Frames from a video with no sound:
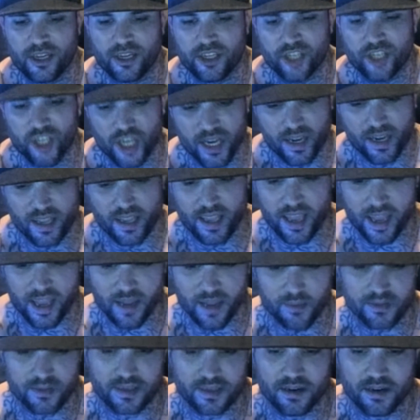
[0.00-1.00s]
JIT
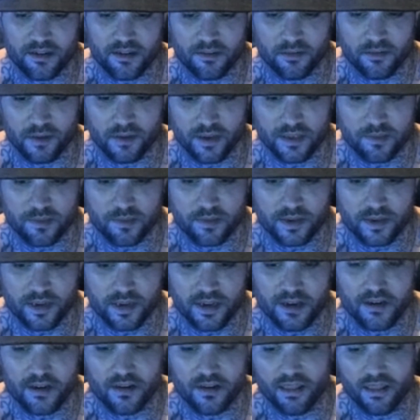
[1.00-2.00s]
camps everyone has been
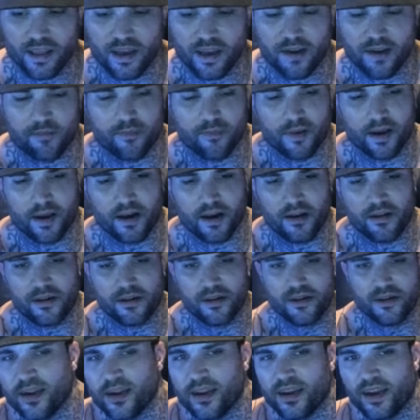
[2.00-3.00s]
hearing a lot about.
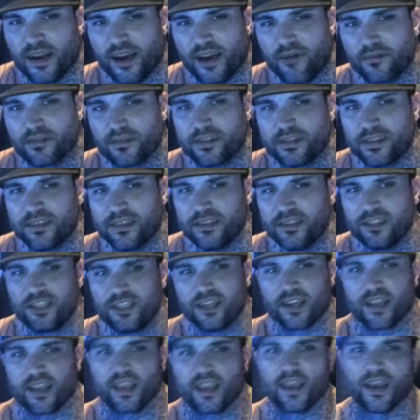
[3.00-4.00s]
And how was these
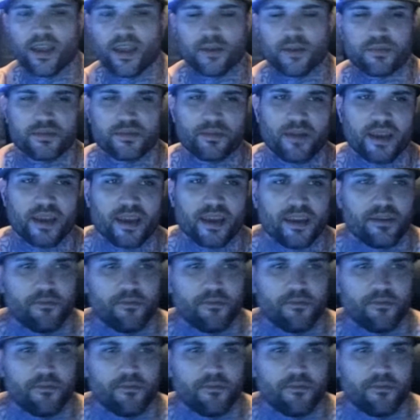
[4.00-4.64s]
JIT camps, man?